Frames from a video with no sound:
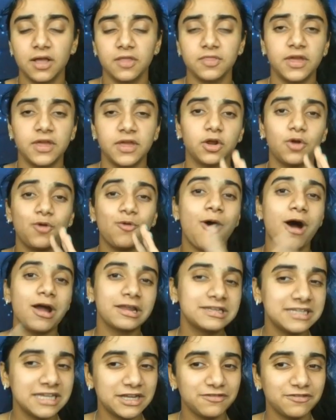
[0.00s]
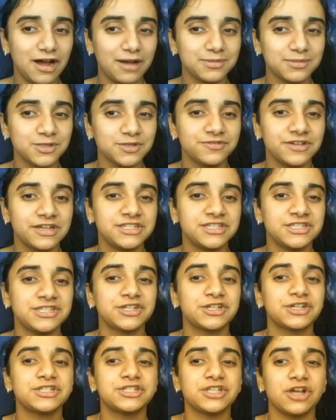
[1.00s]
then quantitative observations are
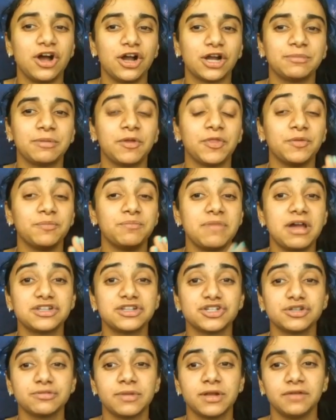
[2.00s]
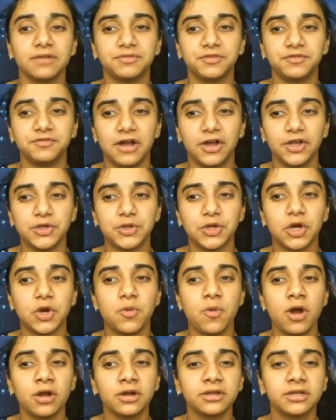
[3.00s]
going to talk about the measurement of a value or
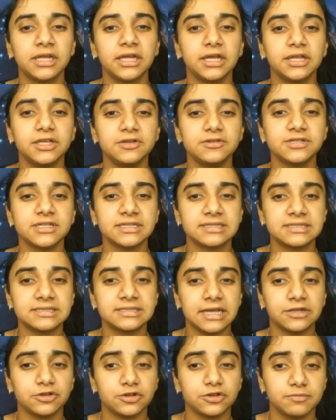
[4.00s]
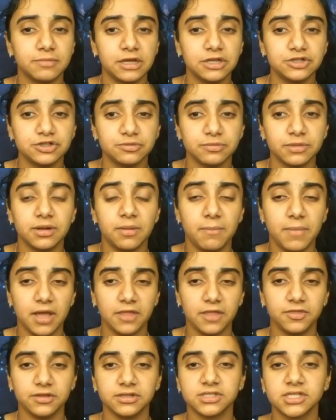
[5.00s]
quantity using standard measurement
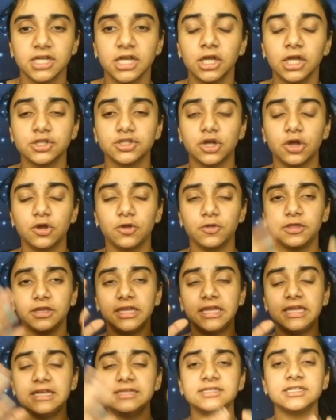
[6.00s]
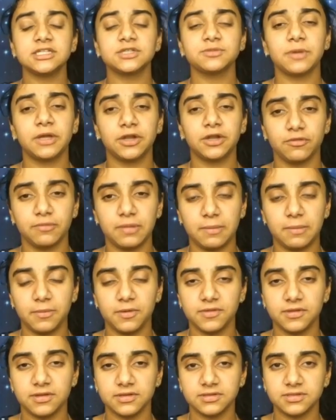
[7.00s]
methods. So the easiest way to remember
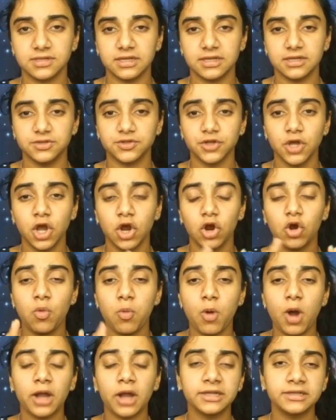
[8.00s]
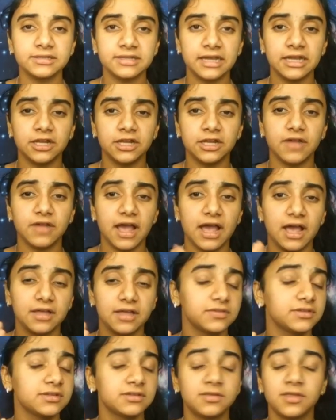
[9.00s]
this is quantitative.
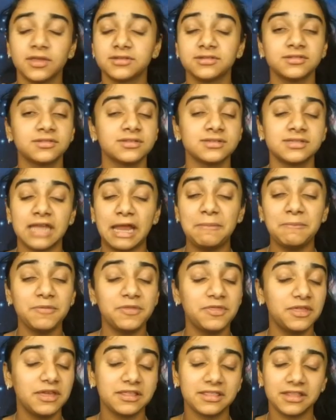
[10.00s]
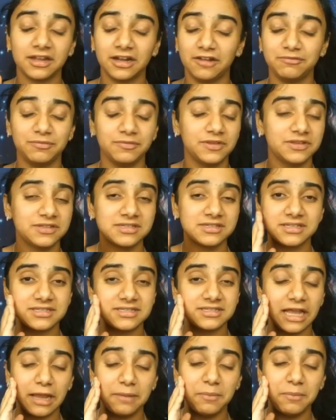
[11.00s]
This is the same thing that I've. This is the
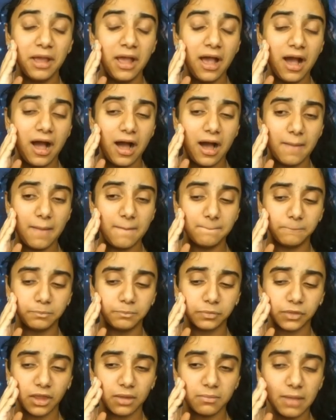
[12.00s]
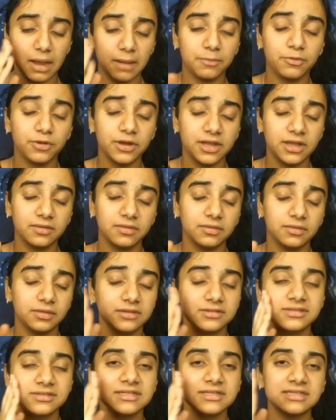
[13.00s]
same memory. This
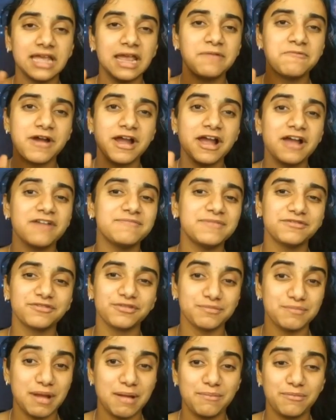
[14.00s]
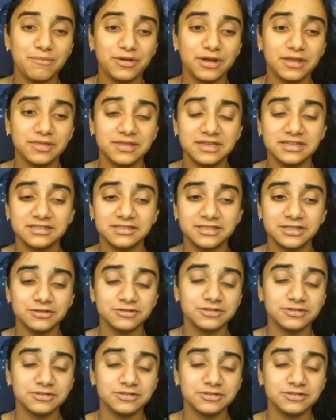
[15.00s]
is the same way I've been remembering these two